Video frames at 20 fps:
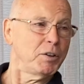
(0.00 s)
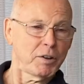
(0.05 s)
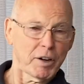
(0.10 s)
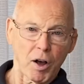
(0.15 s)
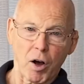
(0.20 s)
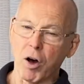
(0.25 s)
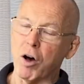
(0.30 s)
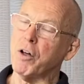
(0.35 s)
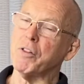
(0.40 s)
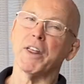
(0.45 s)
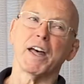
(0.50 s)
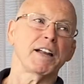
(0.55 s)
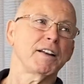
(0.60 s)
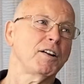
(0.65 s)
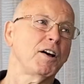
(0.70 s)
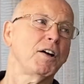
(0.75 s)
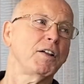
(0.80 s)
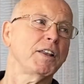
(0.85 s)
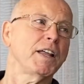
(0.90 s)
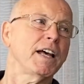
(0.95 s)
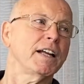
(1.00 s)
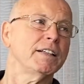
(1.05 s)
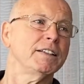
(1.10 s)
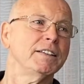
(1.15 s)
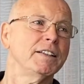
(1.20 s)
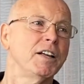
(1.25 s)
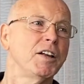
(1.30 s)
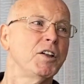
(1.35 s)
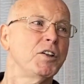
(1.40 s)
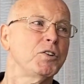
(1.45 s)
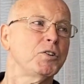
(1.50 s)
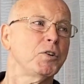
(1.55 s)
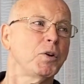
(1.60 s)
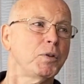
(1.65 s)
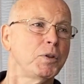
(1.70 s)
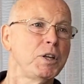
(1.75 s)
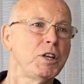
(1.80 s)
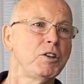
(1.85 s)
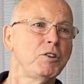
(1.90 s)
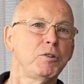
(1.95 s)
Okay. All that.
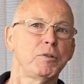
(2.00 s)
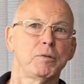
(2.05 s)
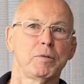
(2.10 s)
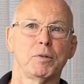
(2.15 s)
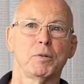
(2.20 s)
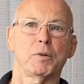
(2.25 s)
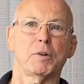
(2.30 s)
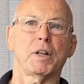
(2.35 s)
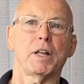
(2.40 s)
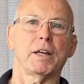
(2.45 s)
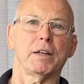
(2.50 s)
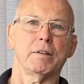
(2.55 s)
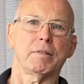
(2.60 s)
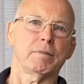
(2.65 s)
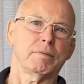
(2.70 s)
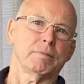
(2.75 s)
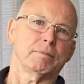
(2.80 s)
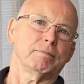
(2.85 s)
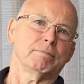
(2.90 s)
So these were like,